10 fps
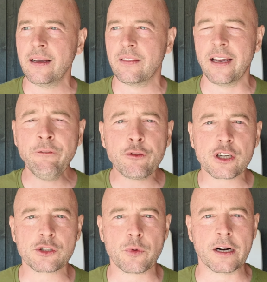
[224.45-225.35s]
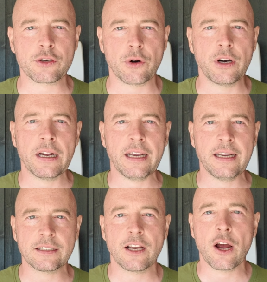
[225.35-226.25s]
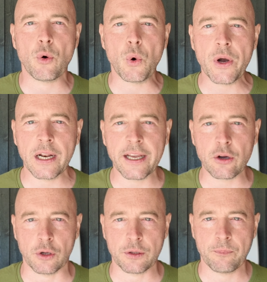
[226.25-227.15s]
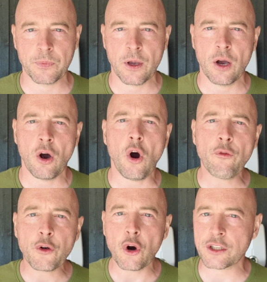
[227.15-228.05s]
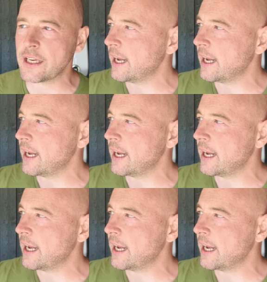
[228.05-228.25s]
The infrastructure is really good. Of course,